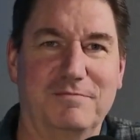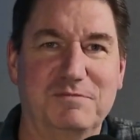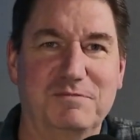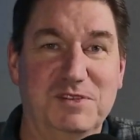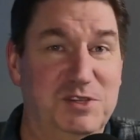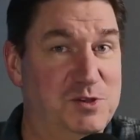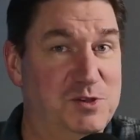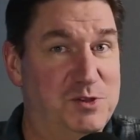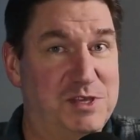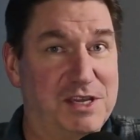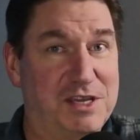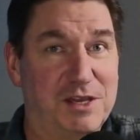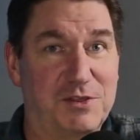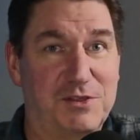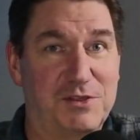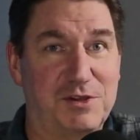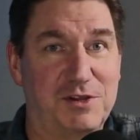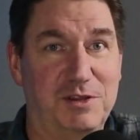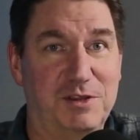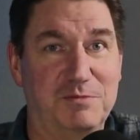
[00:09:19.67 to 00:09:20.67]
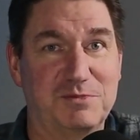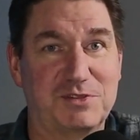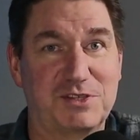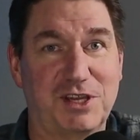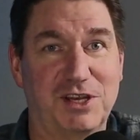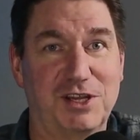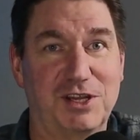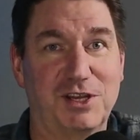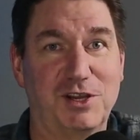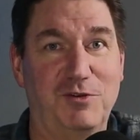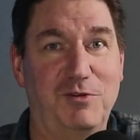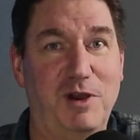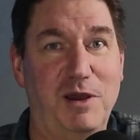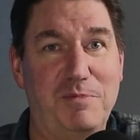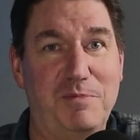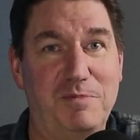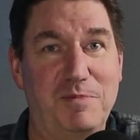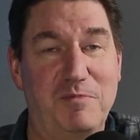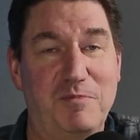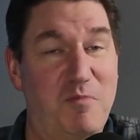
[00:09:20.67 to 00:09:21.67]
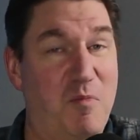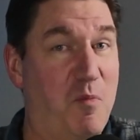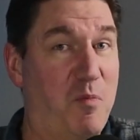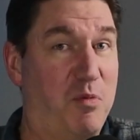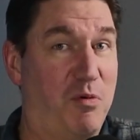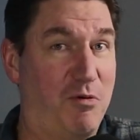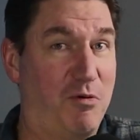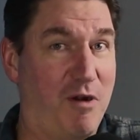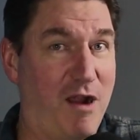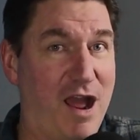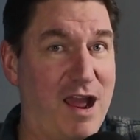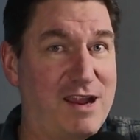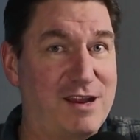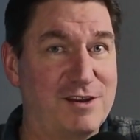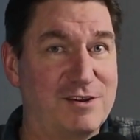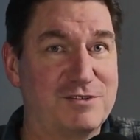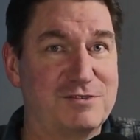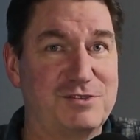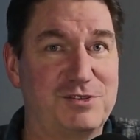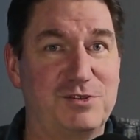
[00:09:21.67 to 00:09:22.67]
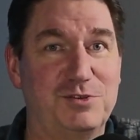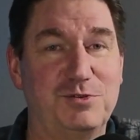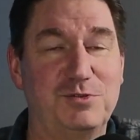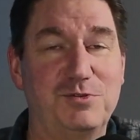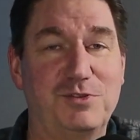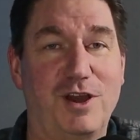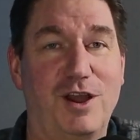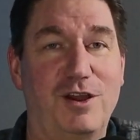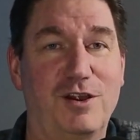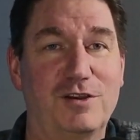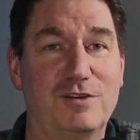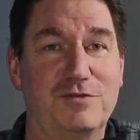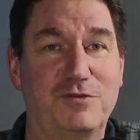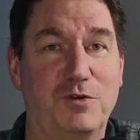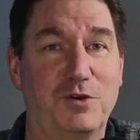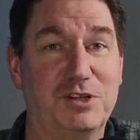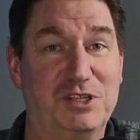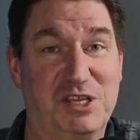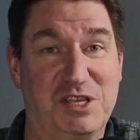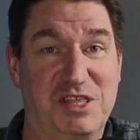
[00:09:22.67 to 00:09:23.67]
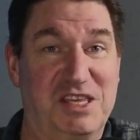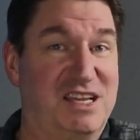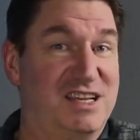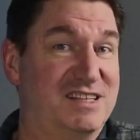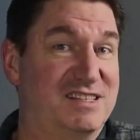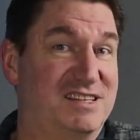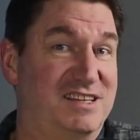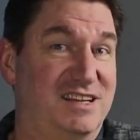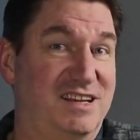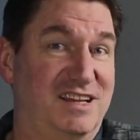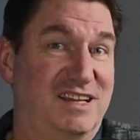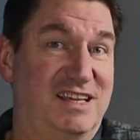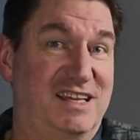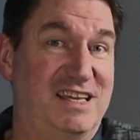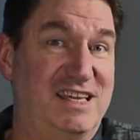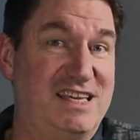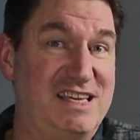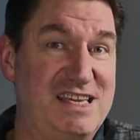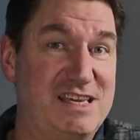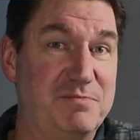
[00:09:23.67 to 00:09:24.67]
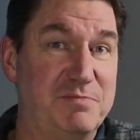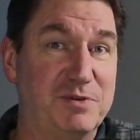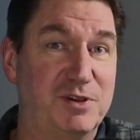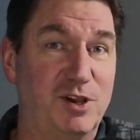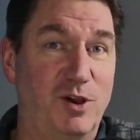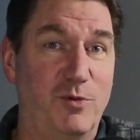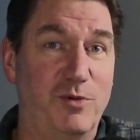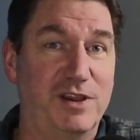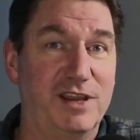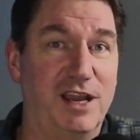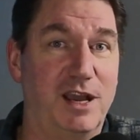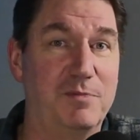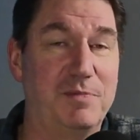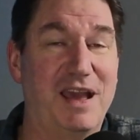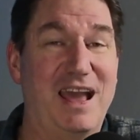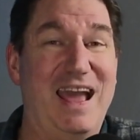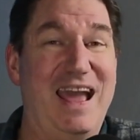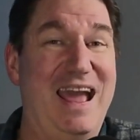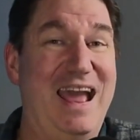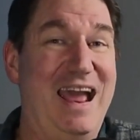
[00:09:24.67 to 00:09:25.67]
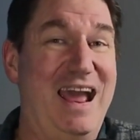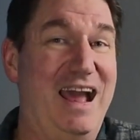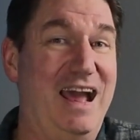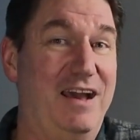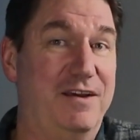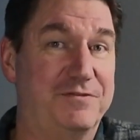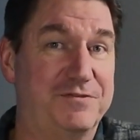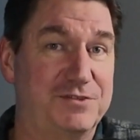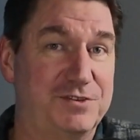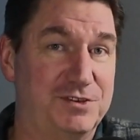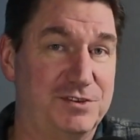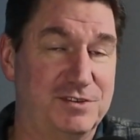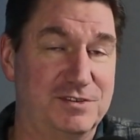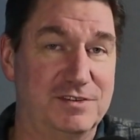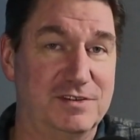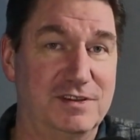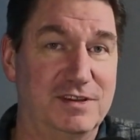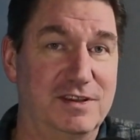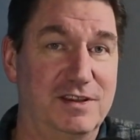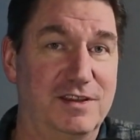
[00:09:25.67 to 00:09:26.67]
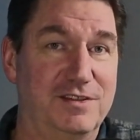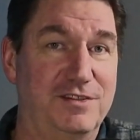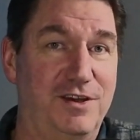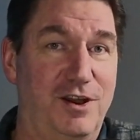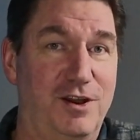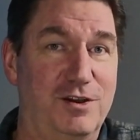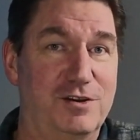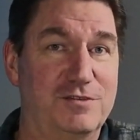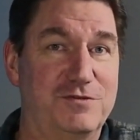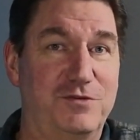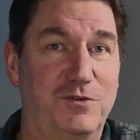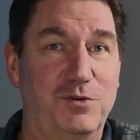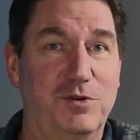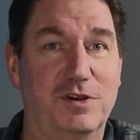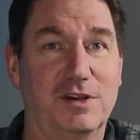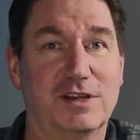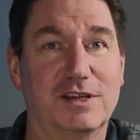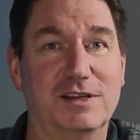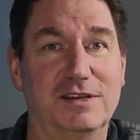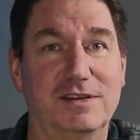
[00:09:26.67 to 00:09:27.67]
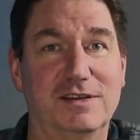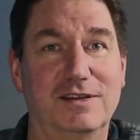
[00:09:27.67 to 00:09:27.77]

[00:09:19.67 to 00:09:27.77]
Do you think Ethereum's going to go up prior to the hard fork? Do you think it's going to keep going up after the hard fork?